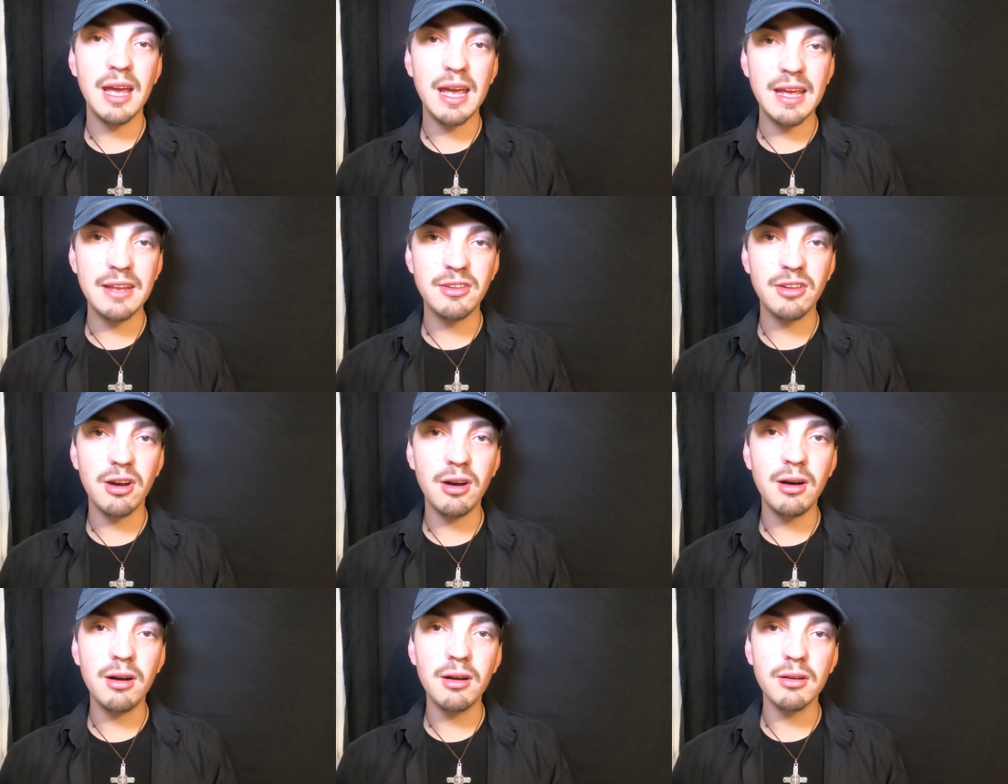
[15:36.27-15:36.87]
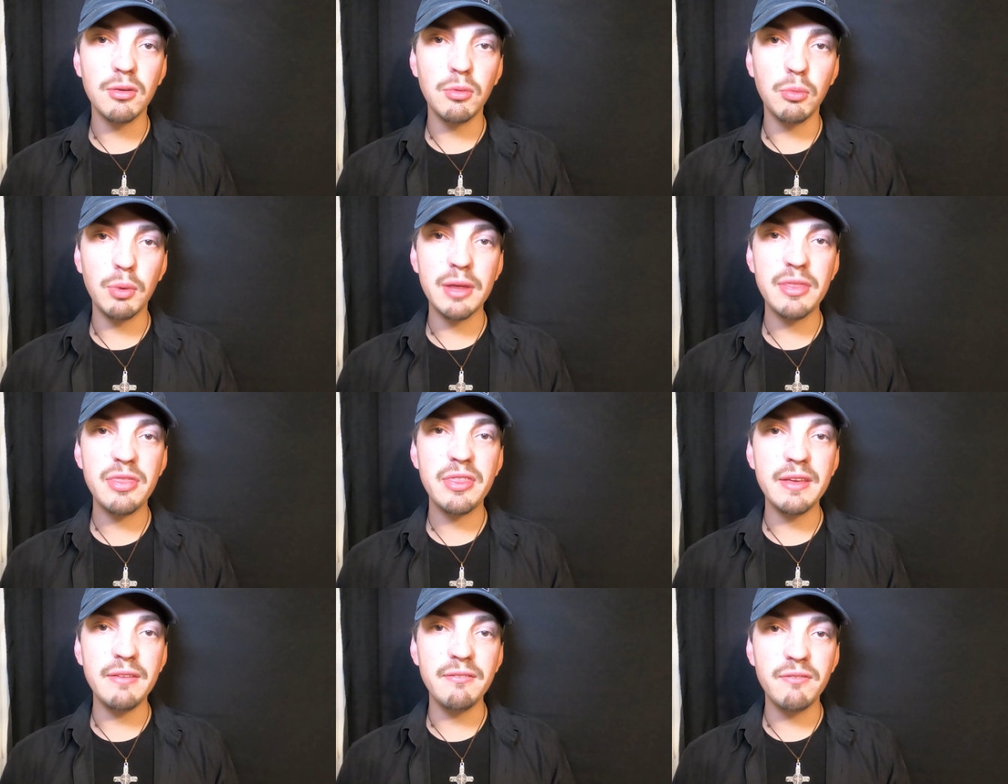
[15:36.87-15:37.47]
and talk
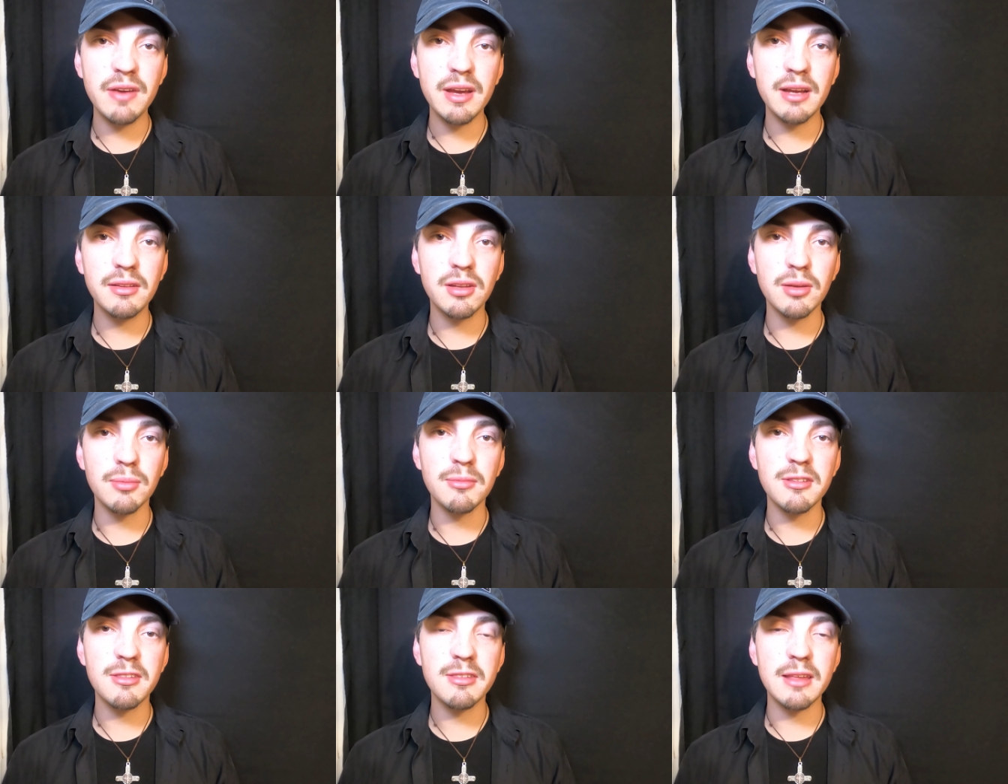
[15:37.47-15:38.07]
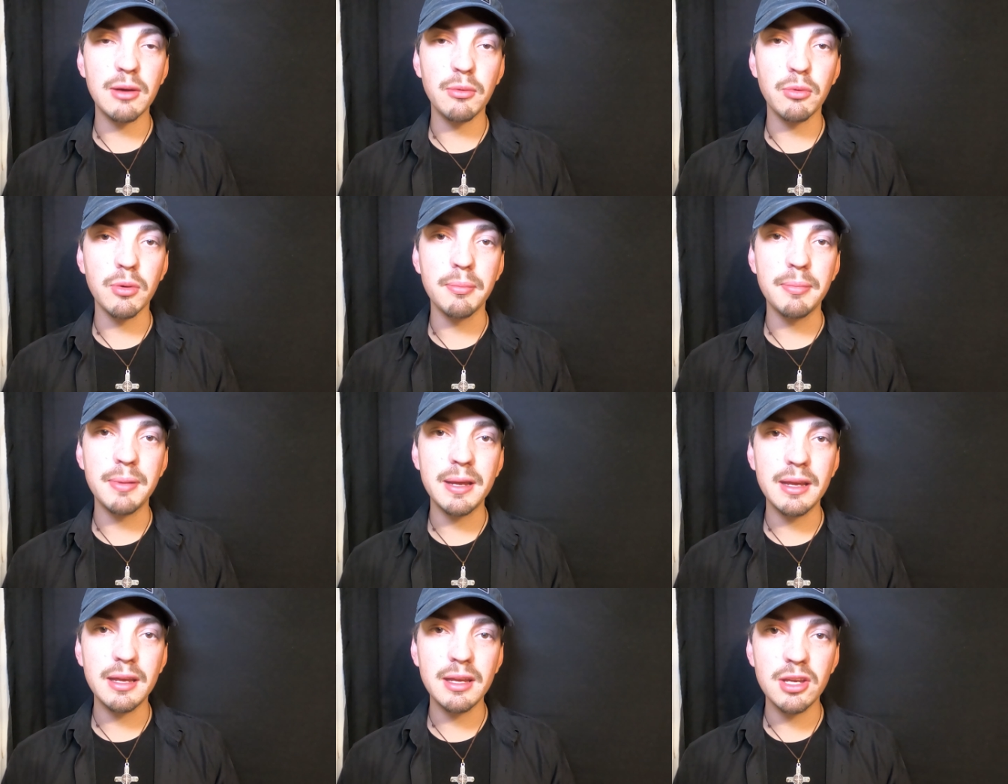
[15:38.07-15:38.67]
with the victims that were
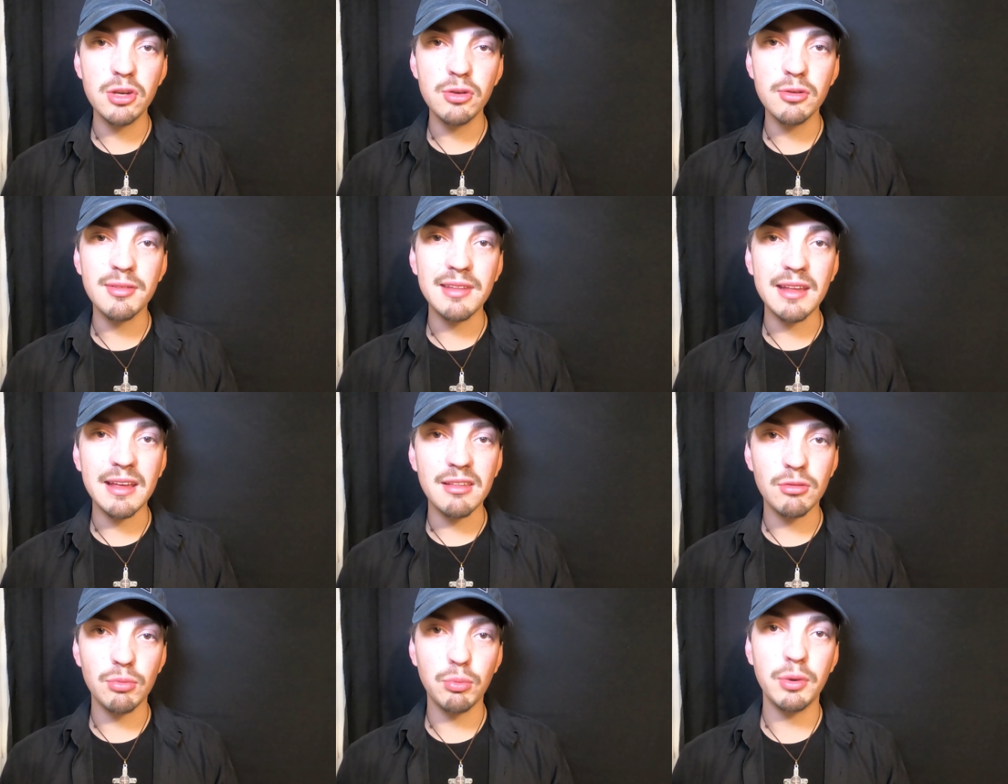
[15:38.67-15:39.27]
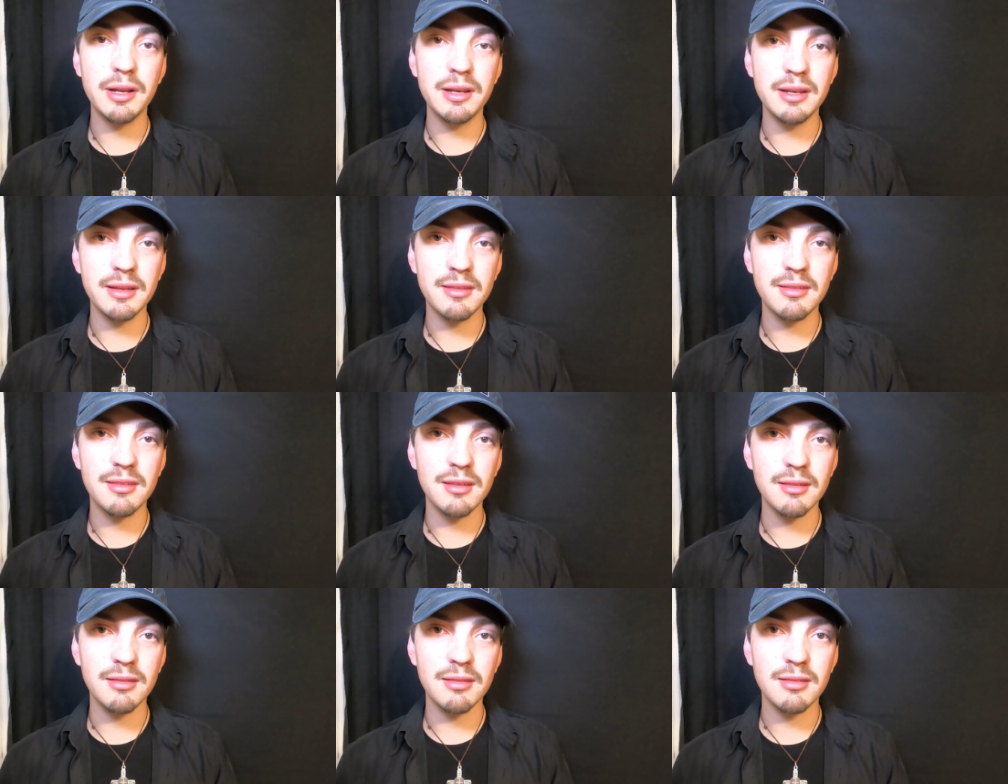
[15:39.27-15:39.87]
being used as
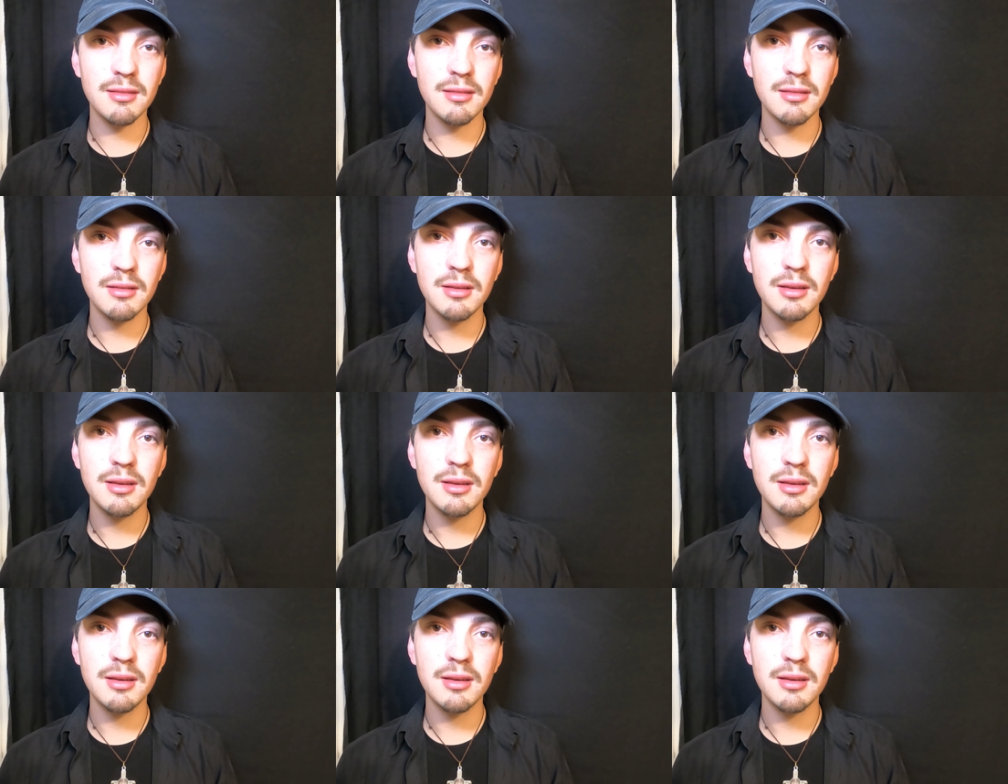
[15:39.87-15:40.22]
witnesses,